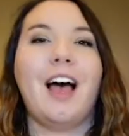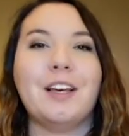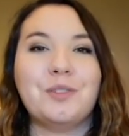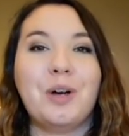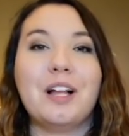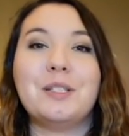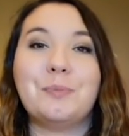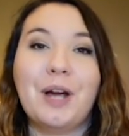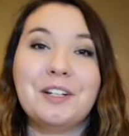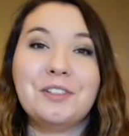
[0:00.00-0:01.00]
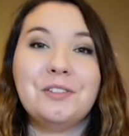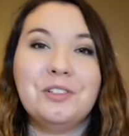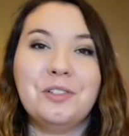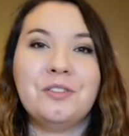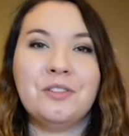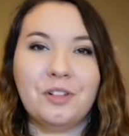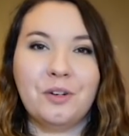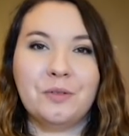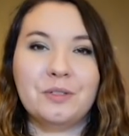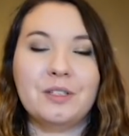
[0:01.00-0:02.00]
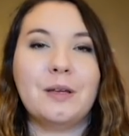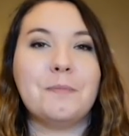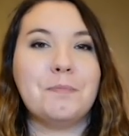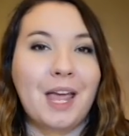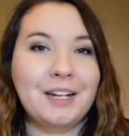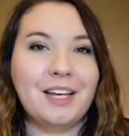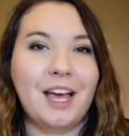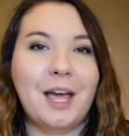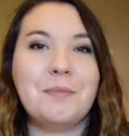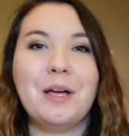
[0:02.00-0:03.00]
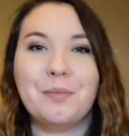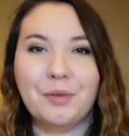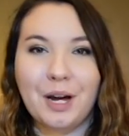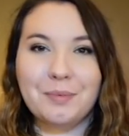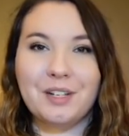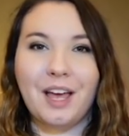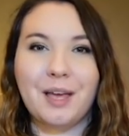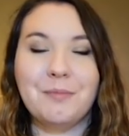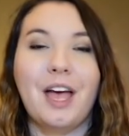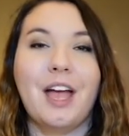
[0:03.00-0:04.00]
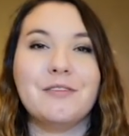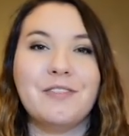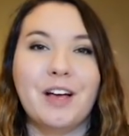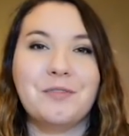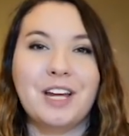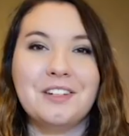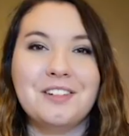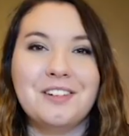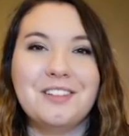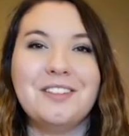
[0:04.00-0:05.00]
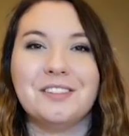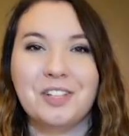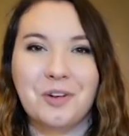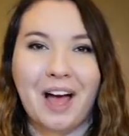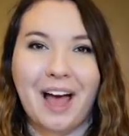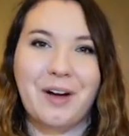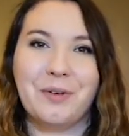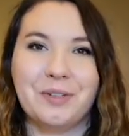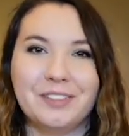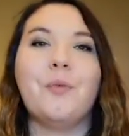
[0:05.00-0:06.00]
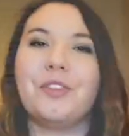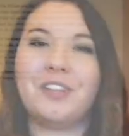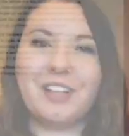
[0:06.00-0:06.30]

as well as practical do's and don'ts, bake time, prep time, and foundational know-how. With